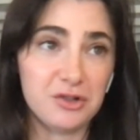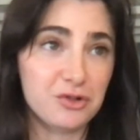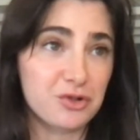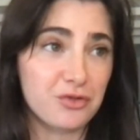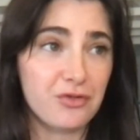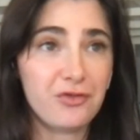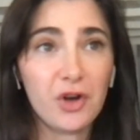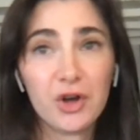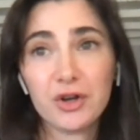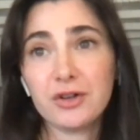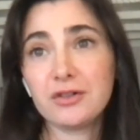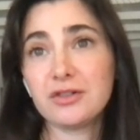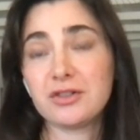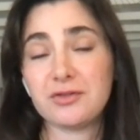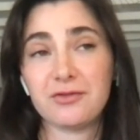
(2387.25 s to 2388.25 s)
Use your
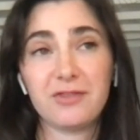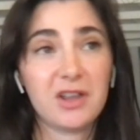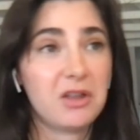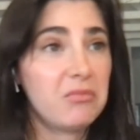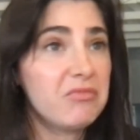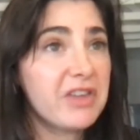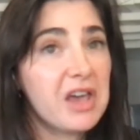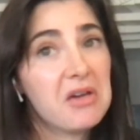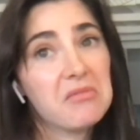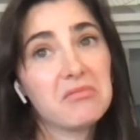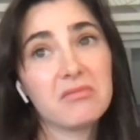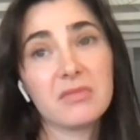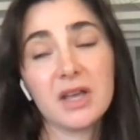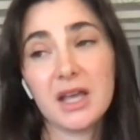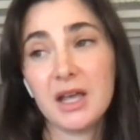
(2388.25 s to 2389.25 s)
phone to film
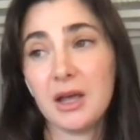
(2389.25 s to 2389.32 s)
them.